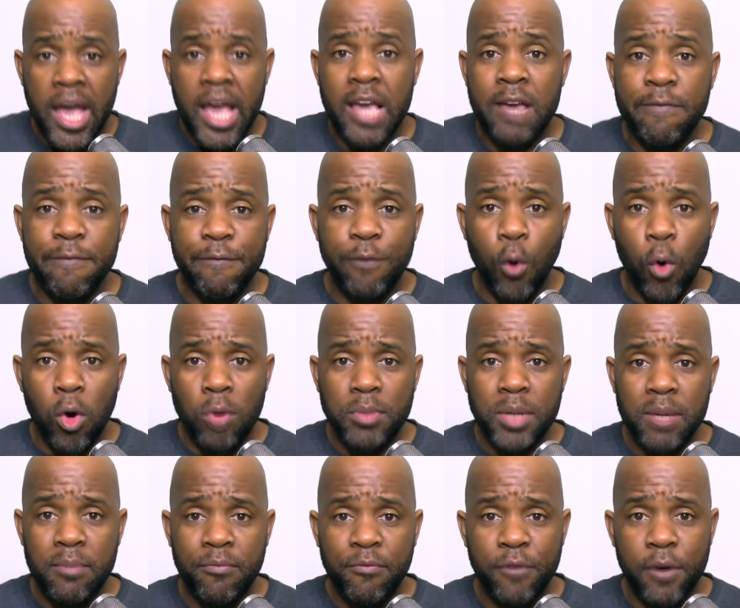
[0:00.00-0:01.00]
He
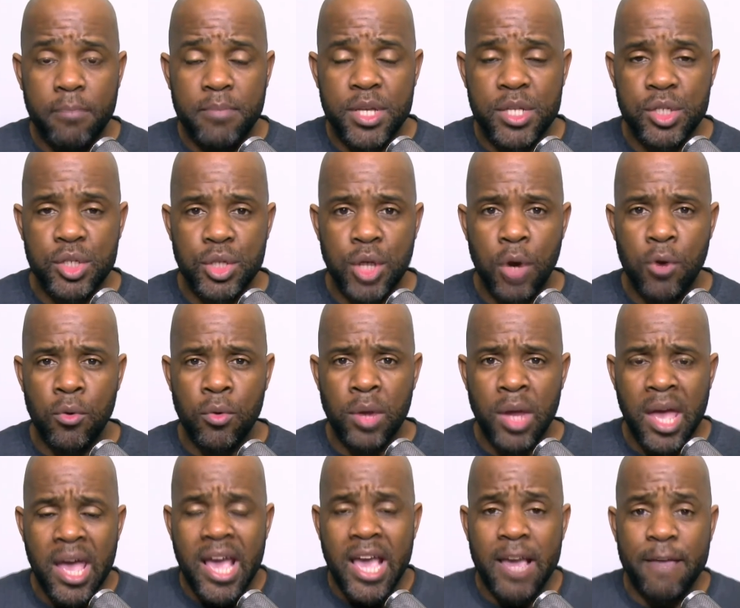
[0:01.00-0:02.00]
formed him from his dirt.
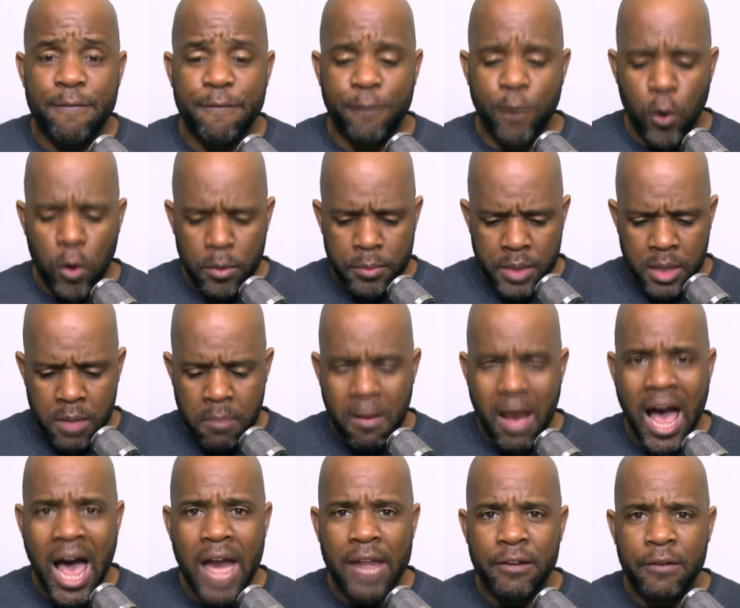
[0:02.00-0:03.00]
He formed him
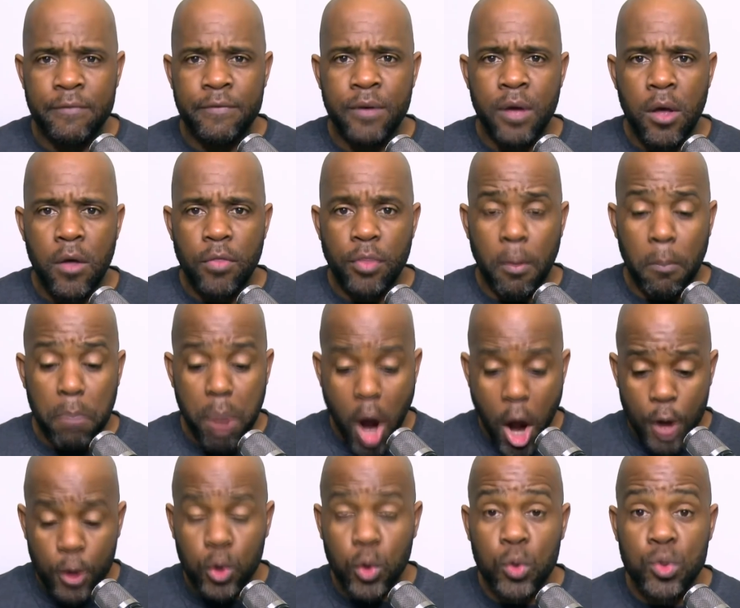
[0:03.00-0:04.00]
out of the
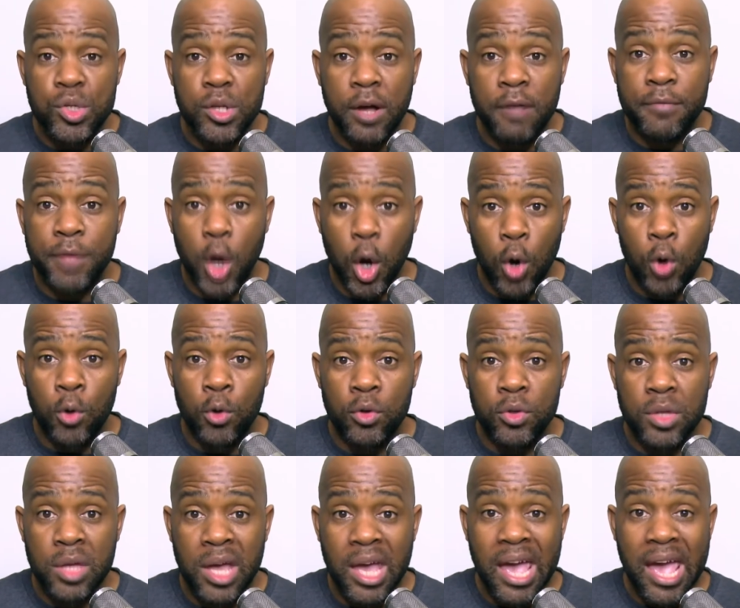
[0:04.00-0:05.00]
particles of the
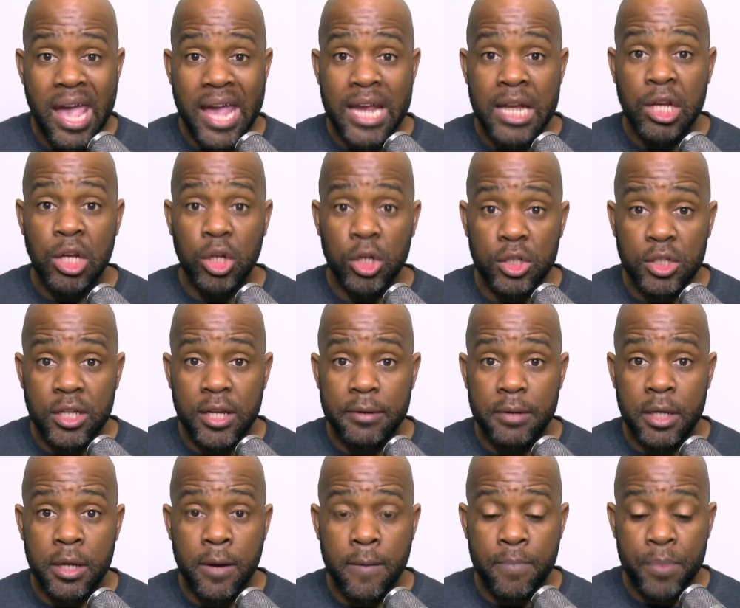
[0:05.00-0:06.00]
earth. He looked
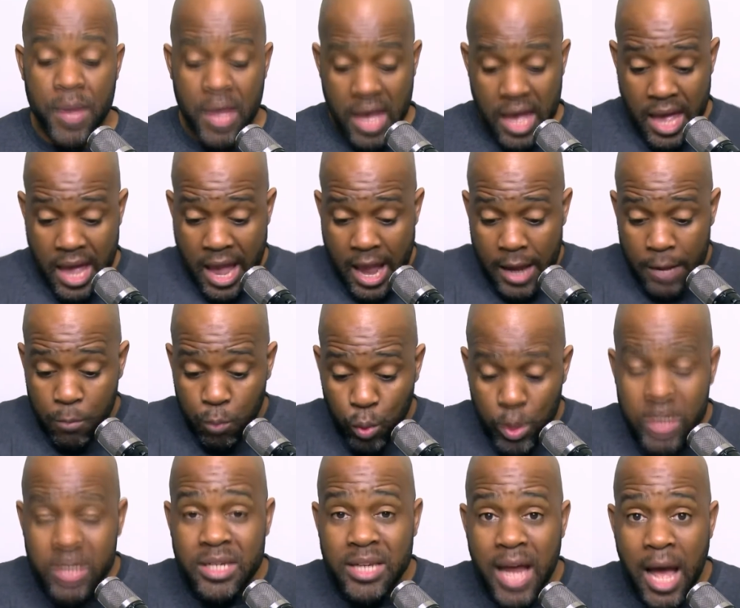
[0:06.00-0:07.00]
at him and
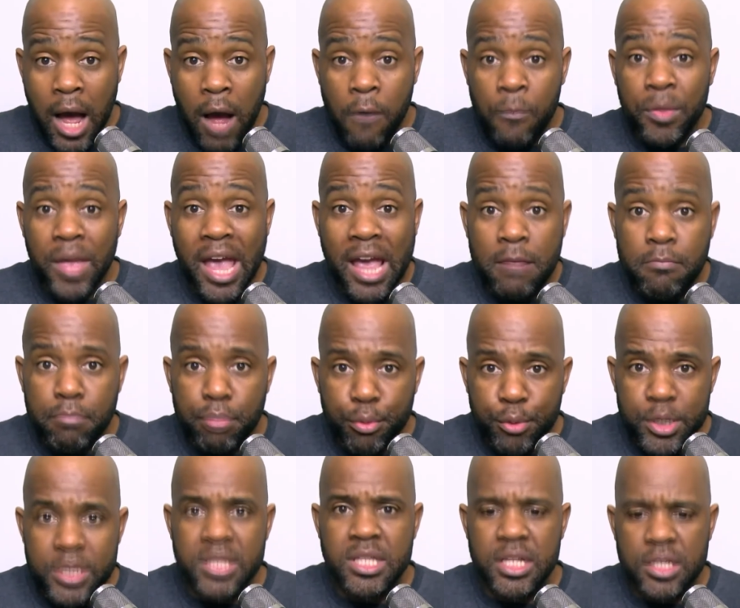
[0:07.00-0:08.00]
went down and
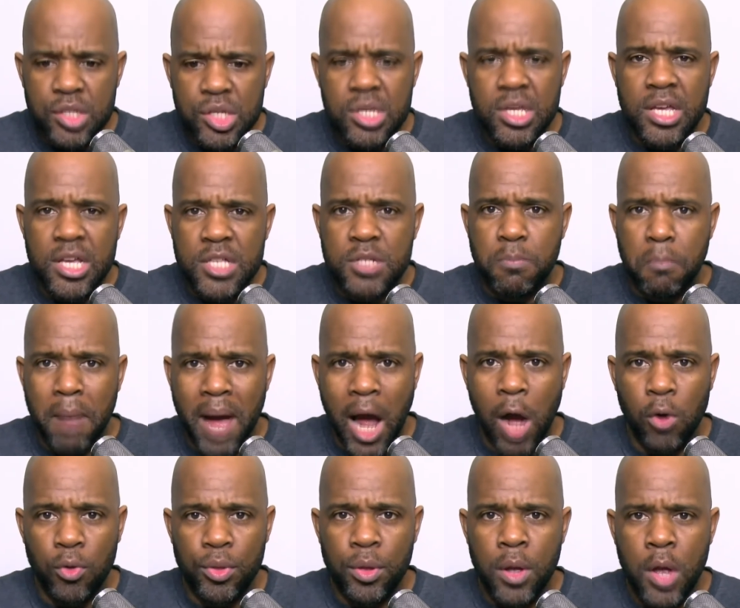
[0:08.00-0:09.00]
breathed into his
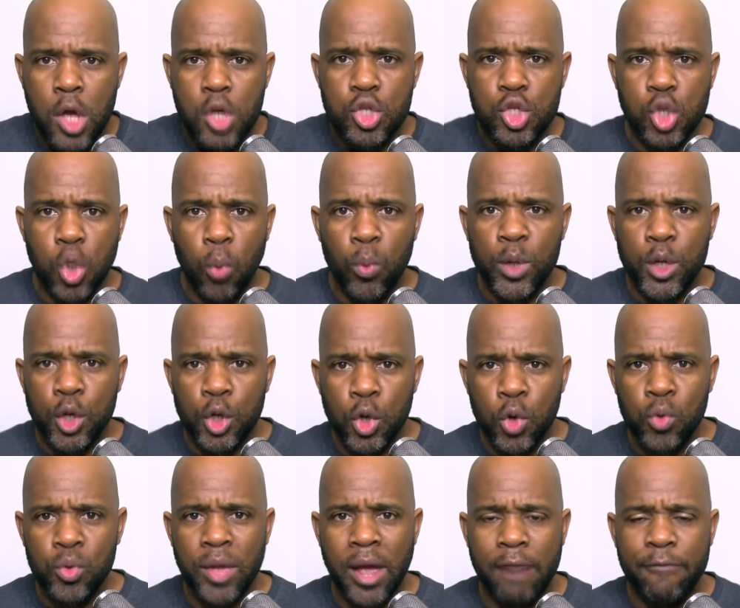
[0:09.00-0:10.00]
mouth. So we
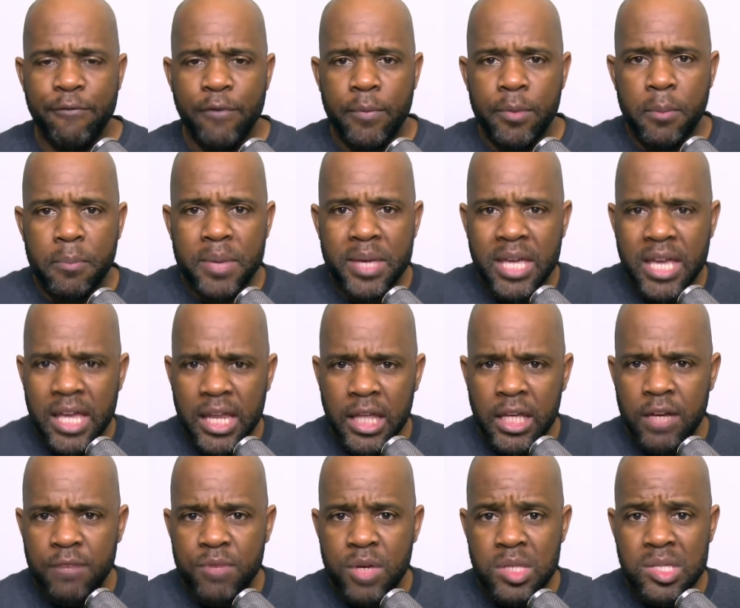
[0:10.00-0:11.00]
knew that from the
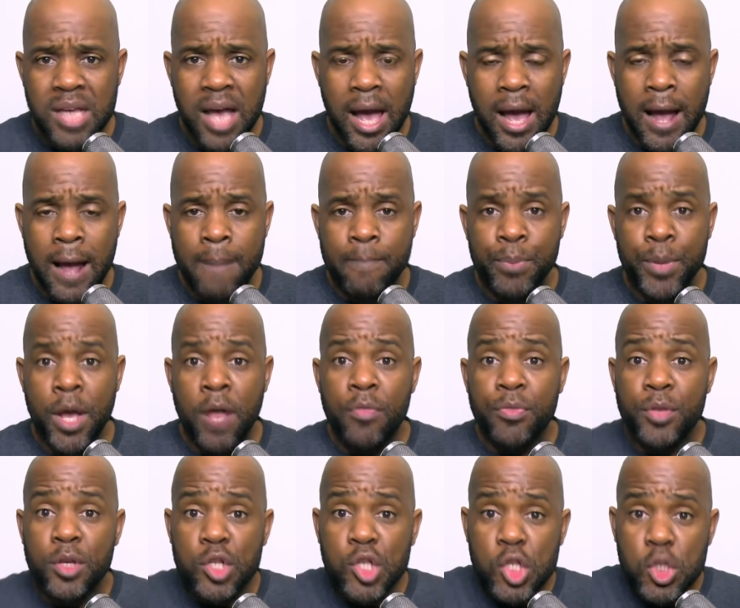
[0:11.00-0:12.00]
beginning of the time,
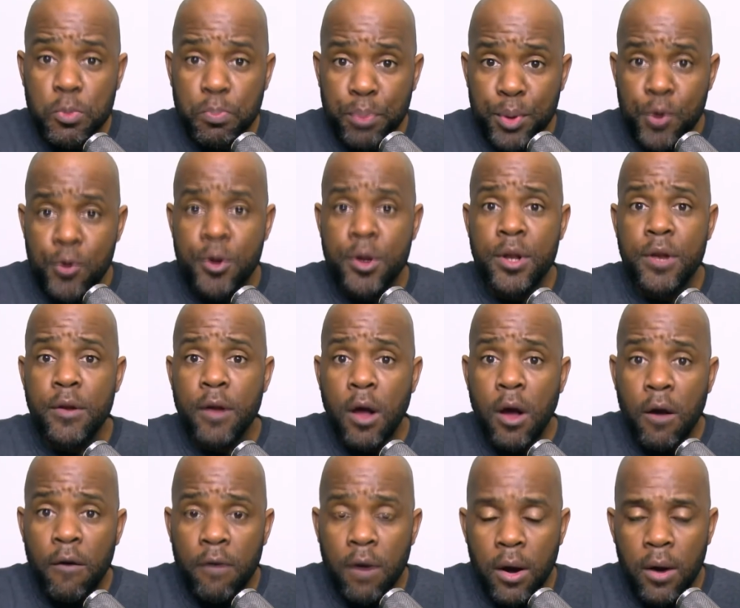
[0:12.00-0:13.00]
the spirit
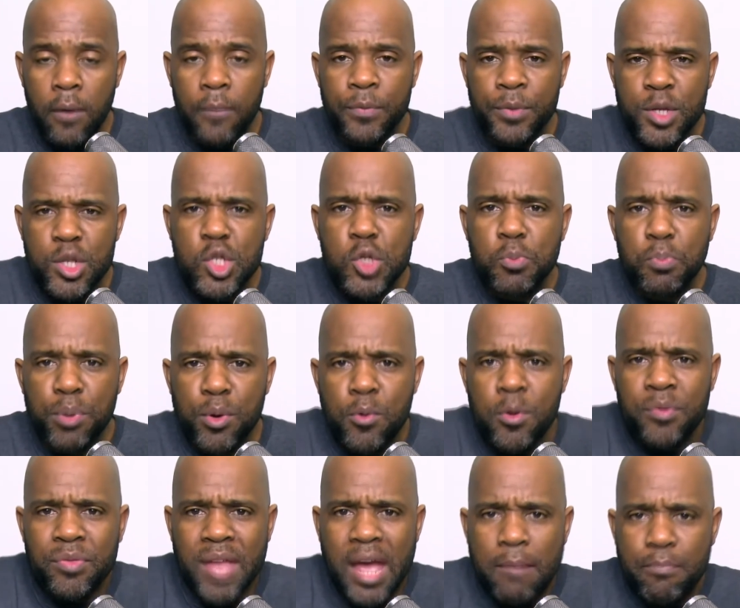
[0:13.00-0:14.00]

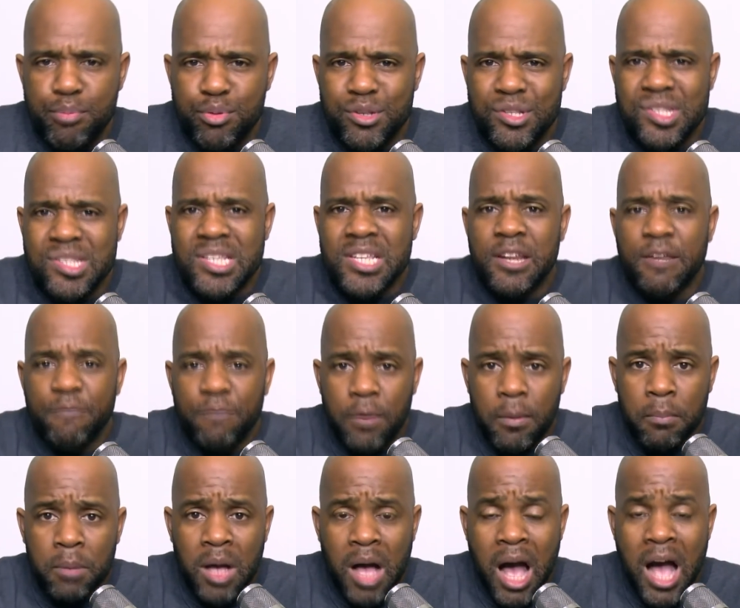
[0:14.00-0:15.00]
that proceeded
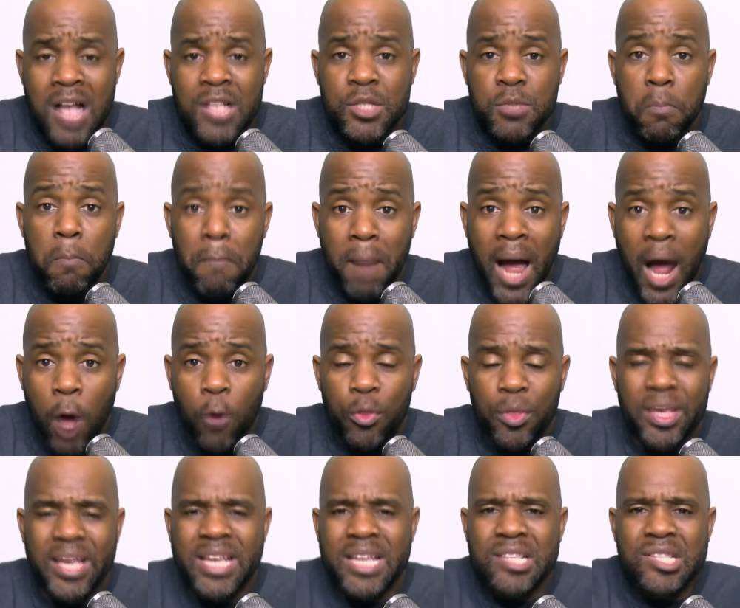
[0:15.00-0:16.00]
from God's
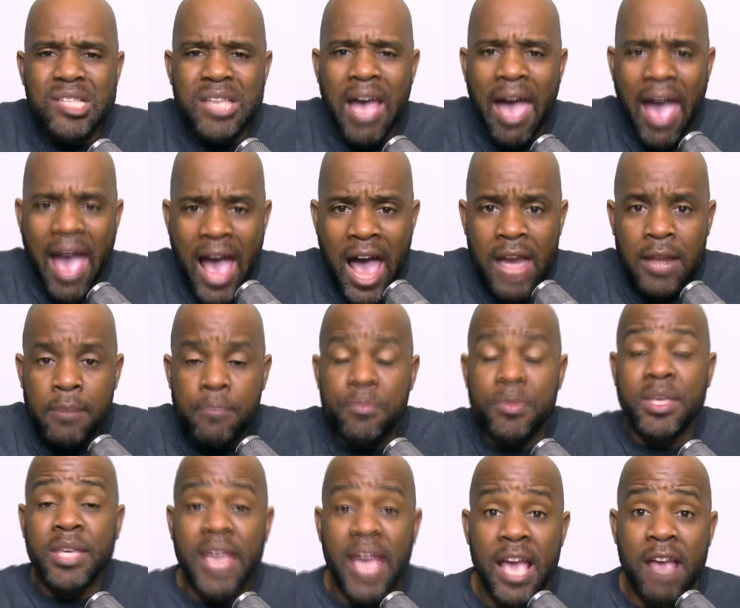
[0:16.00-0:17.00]
mouth into Adam
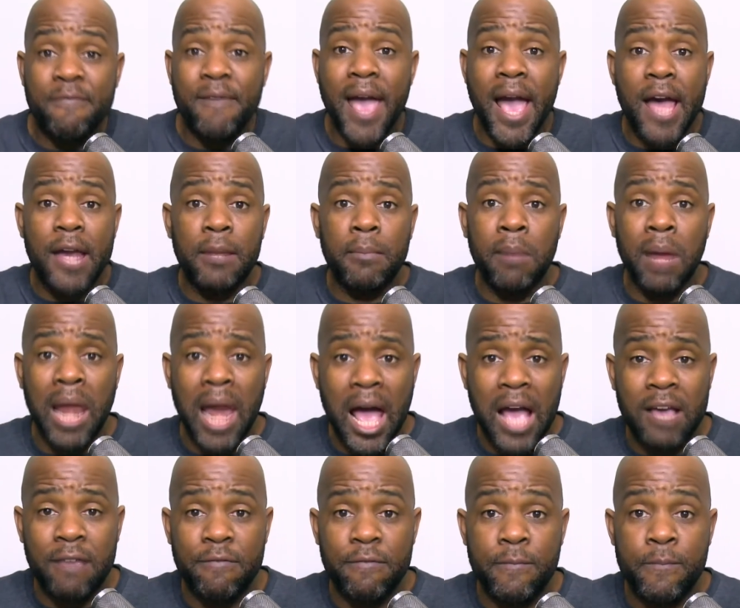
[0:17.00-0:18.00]
gave Adam
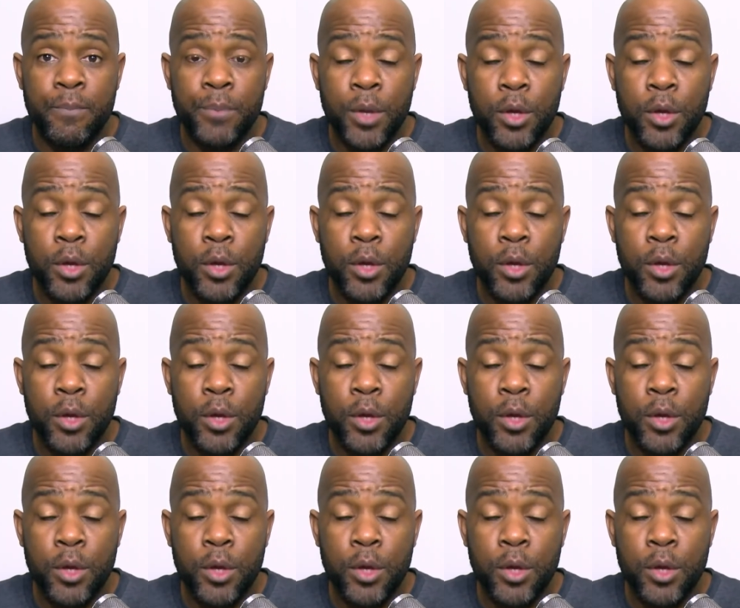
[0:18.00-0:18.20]
life.